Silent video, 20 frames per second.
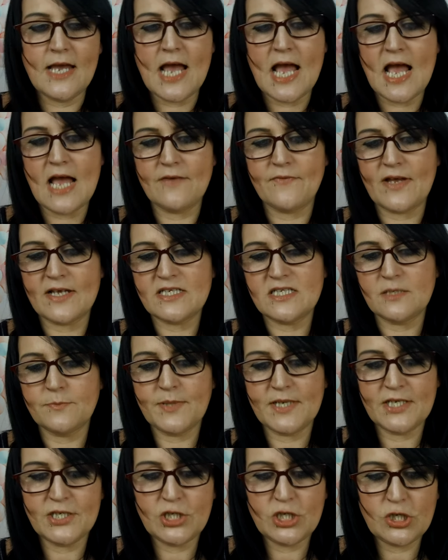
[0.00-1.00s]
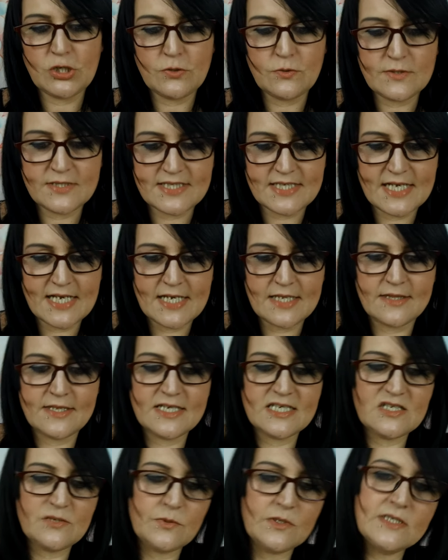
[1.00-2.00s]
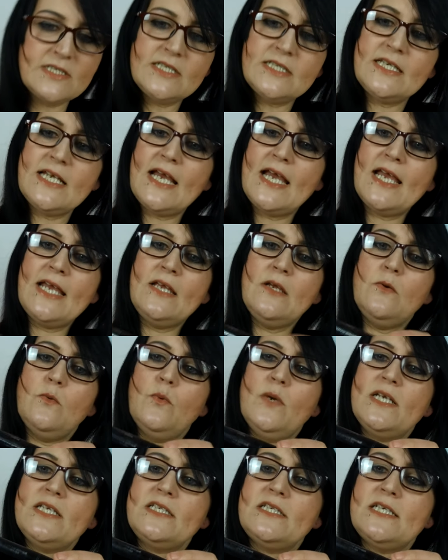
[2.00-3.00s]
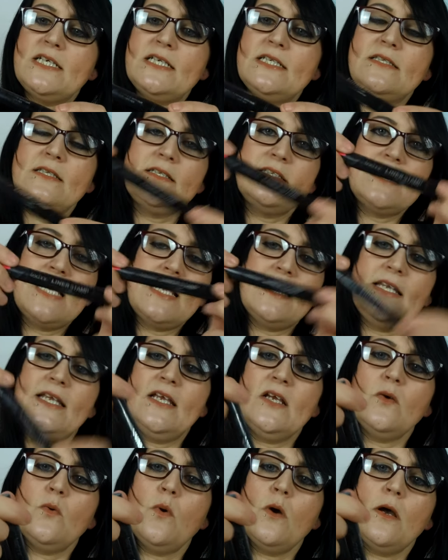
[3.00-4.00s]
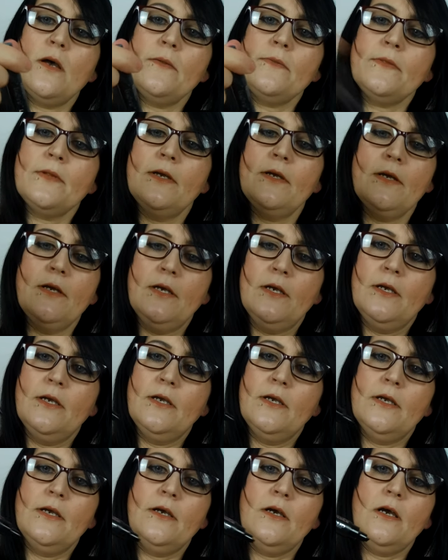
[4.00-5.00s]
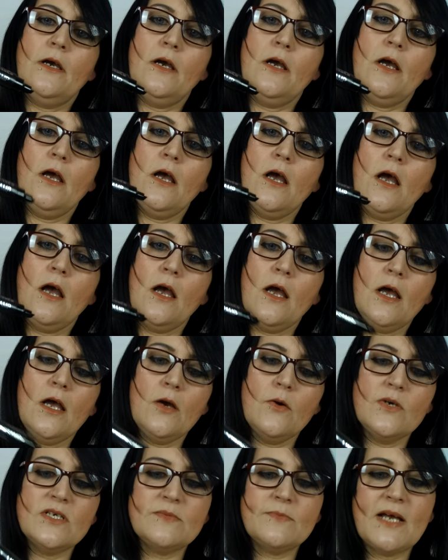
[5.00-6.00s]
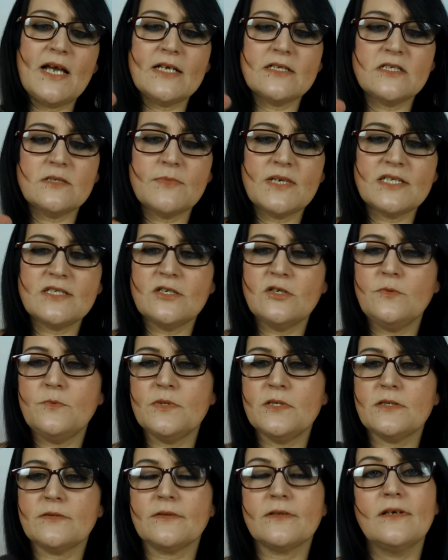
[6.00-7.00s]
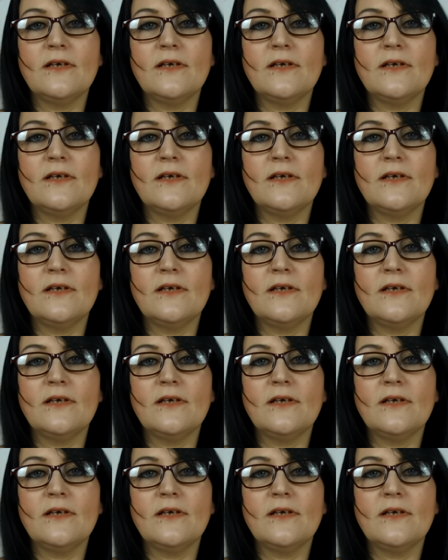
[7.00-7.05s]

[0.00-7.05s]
I've actually been using this one today, which is the Technique one. Oh, it's actually my super.